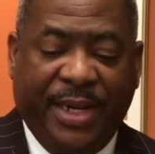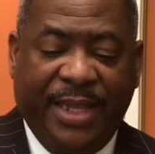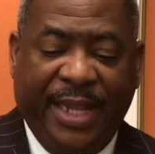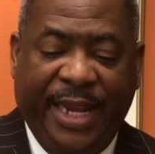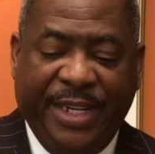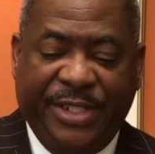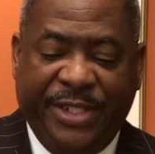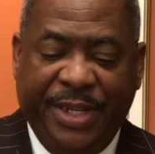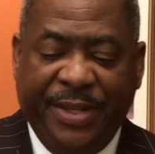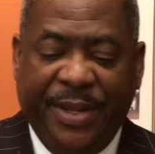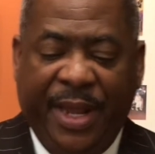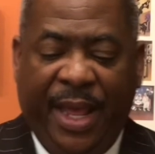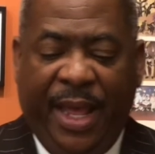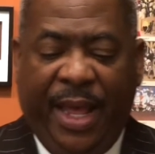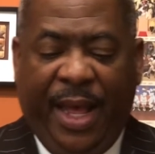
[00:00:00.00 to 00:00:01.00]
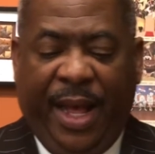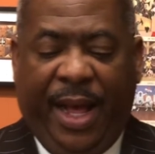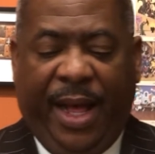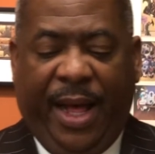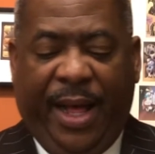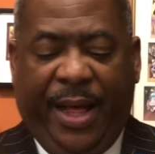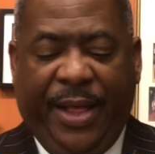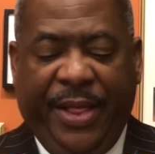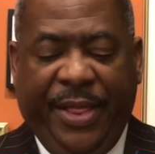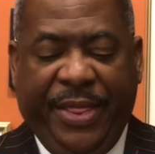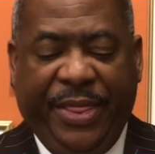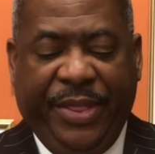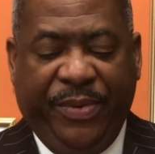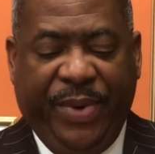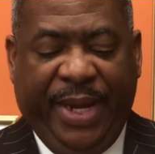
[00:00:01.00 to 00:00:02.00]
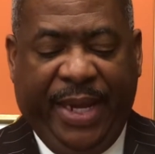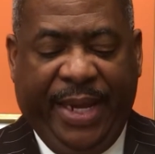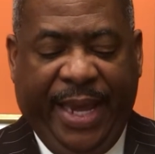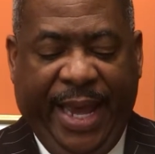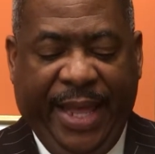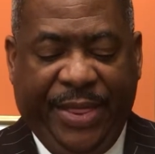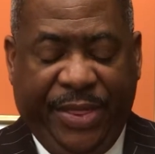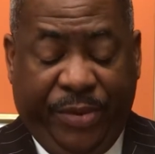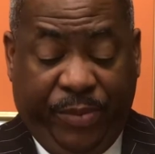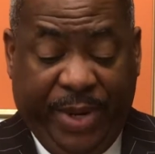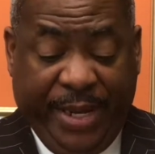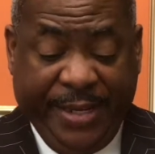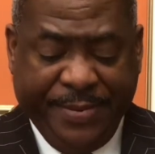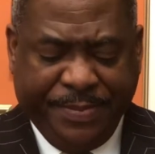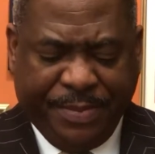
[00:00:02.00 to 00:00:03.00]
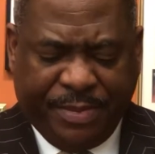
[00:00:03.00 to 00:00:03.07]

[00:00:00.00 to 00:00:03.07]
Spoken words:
Galatians 3 and 3.